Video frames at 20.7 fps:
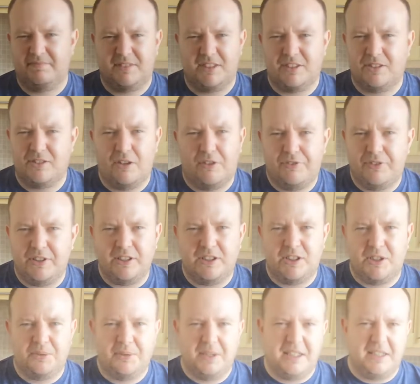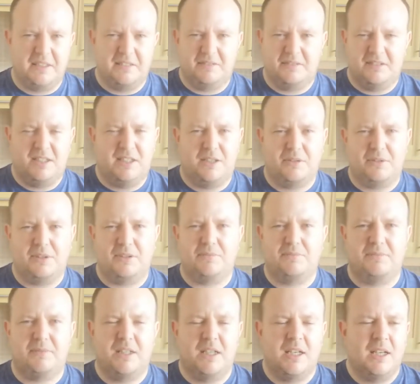There's nothing to it. You know,
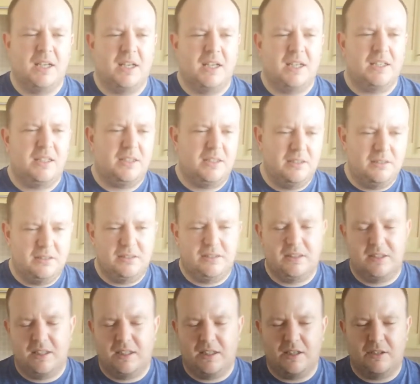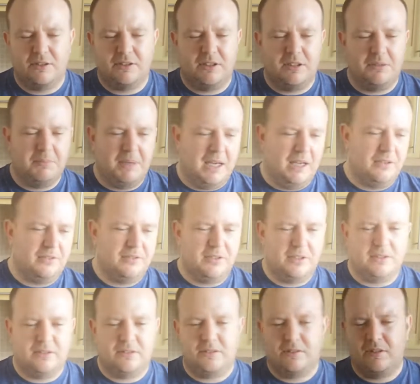it goes in your mouth,
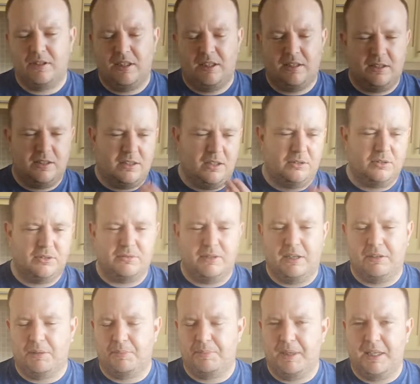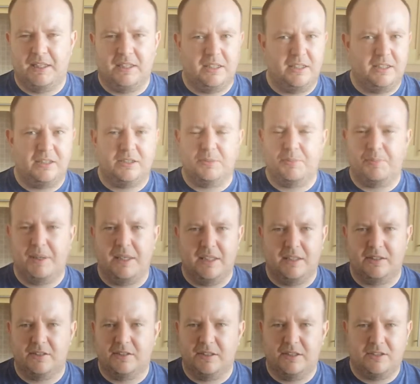it goes around a bit, and it
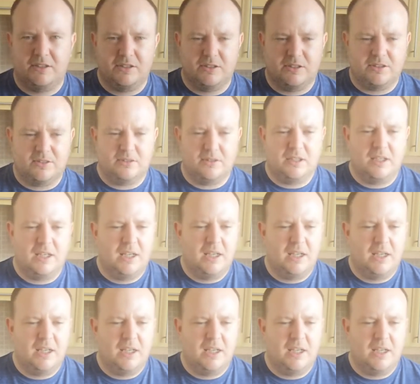disappears, and it's just.